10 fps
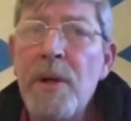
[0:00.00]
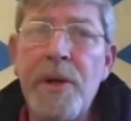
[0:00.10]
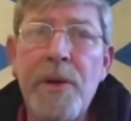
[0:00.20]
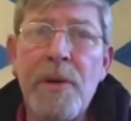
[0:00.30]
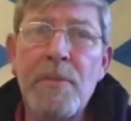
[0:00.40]
Out of
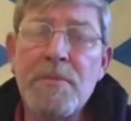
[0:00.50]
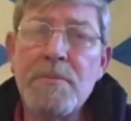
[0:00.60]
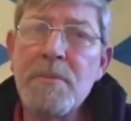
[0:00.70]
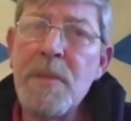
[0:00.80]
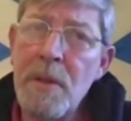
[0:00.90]
Europe,
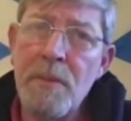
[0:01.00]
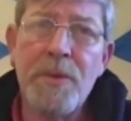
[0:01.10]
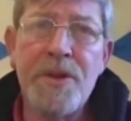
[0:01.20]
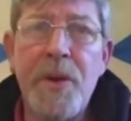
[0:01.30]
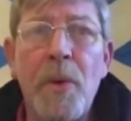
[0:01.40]

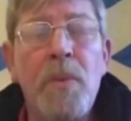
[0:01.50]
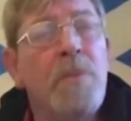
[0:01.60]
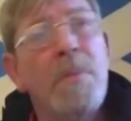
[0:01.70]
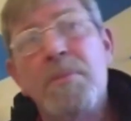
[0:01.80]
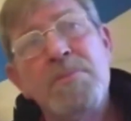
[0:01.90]
we're
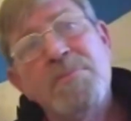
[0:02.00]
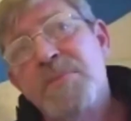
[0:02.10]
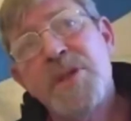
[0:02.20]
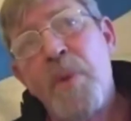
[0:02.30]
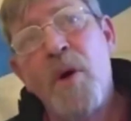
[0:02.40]
still
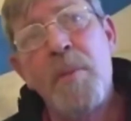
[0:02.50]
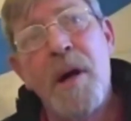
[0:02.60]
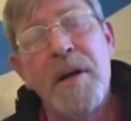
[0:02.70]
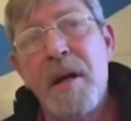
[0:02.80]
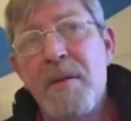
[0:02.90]
smaller
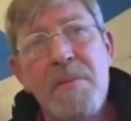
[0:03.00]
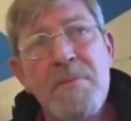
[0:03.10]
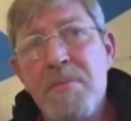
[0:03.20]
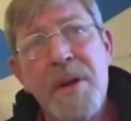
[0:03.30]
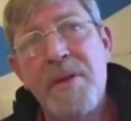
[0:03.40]
market,
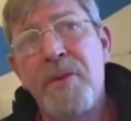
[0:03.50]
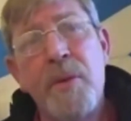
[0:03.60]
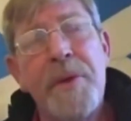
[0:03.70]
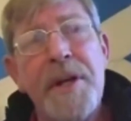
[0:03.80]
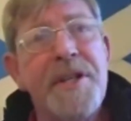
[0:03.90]
but the
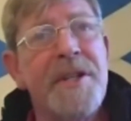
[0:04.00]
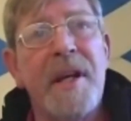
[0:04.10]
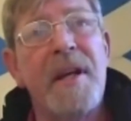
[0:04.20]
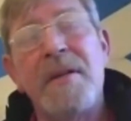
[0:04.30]
four nations